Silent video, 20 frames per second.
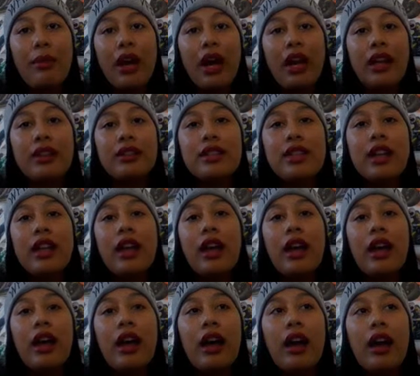But
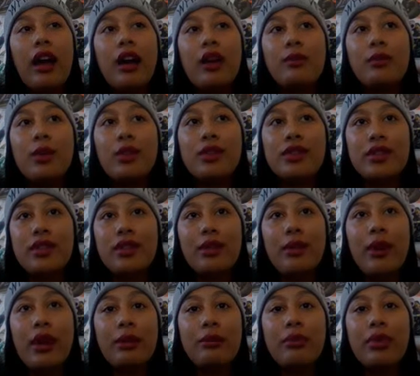I'm also
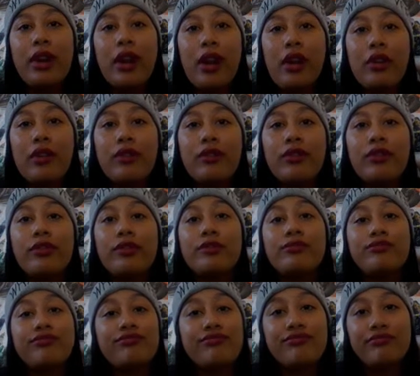quite proud of
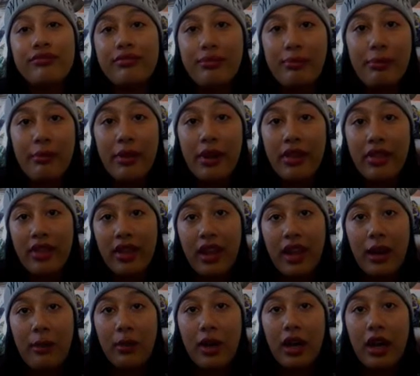
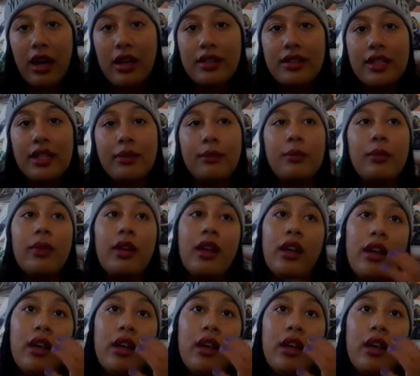the Yamaha team.